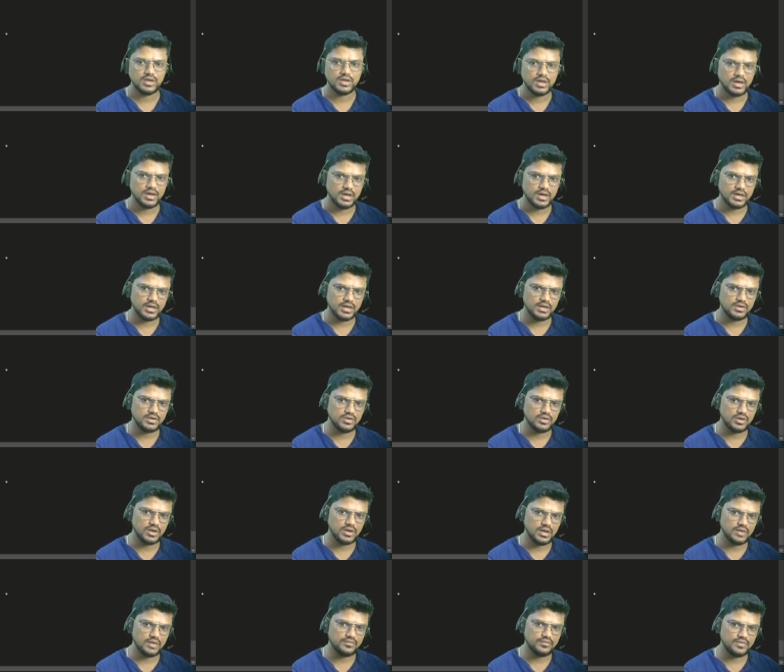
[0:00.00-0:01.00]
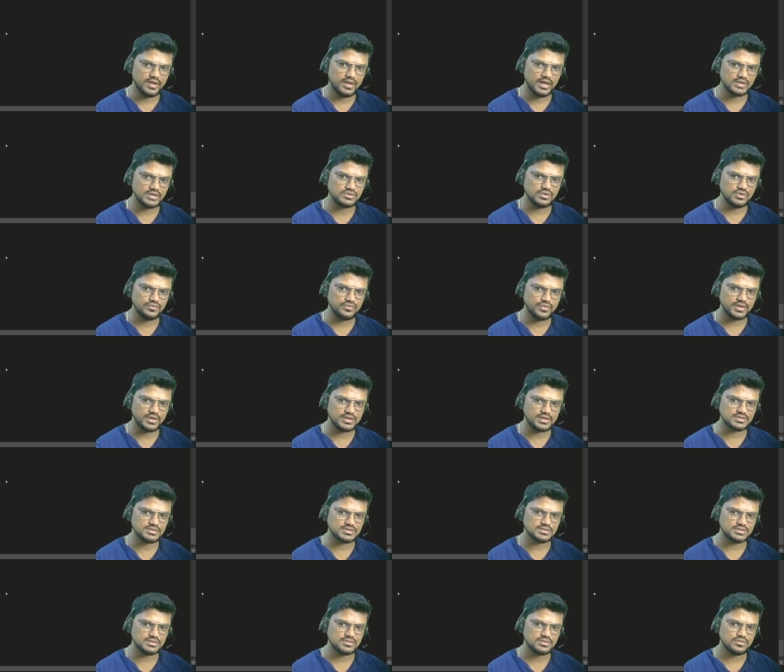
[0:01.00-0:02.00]
Again, your f dash of
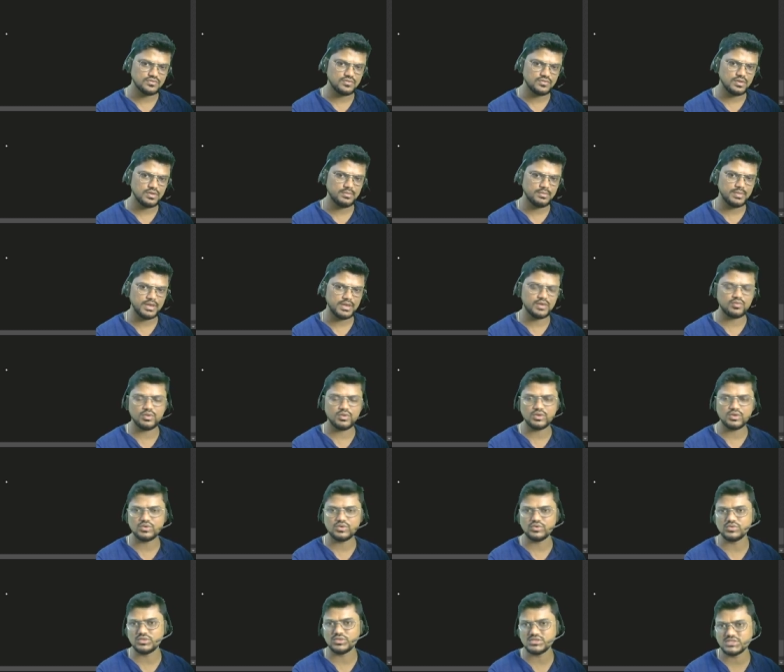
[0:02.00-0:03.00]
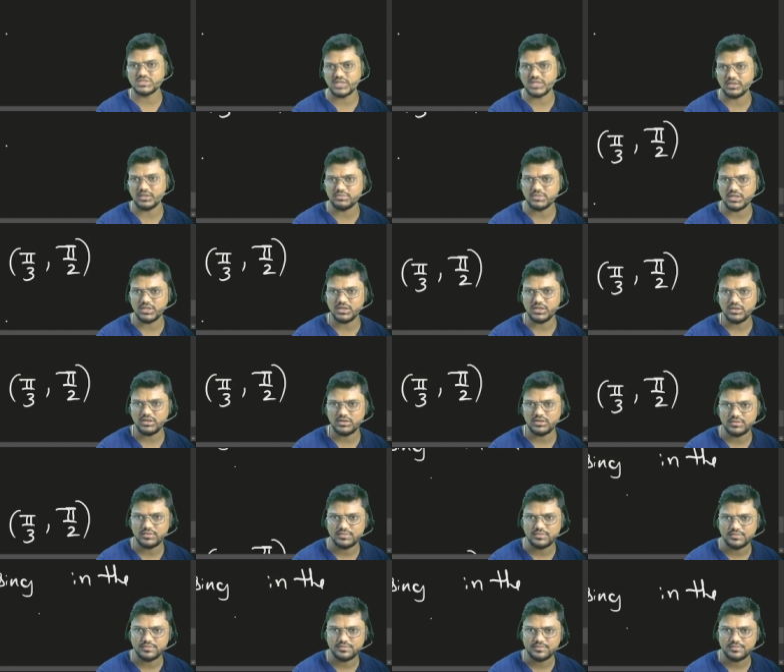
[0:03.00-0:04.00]
x will be equal to the same thing.
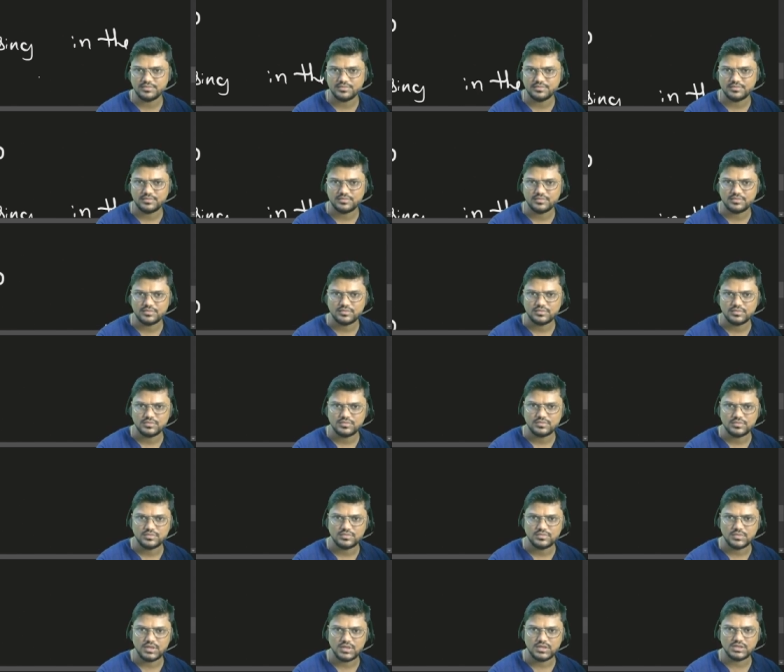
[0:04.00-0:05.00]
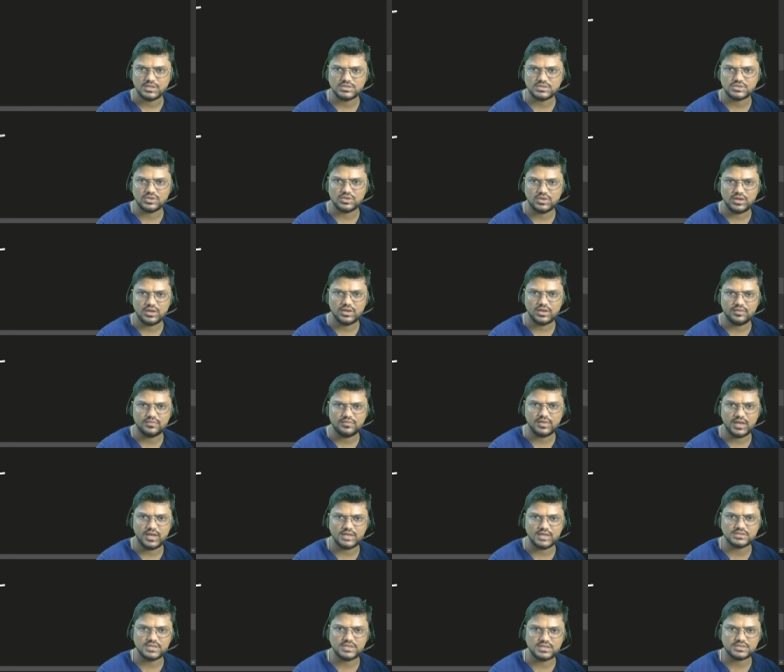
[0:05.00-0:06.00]
That is your f
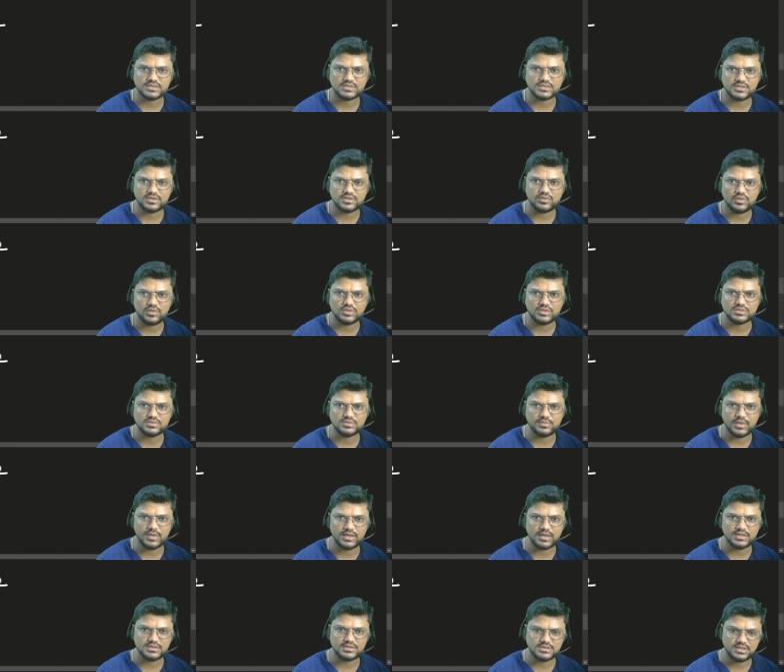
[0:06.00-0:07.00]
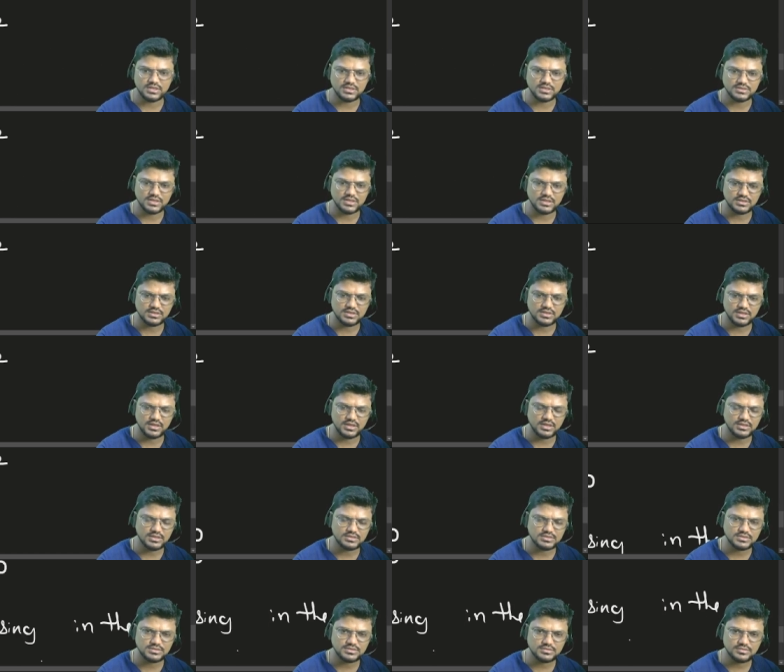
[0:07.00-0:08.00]
dash x equals minus 3 sine
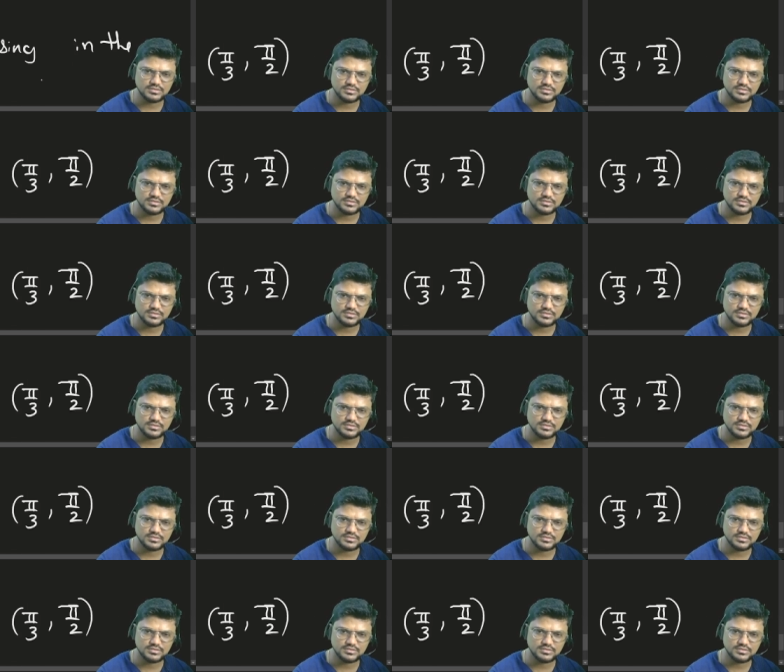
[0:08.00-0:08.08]
3x.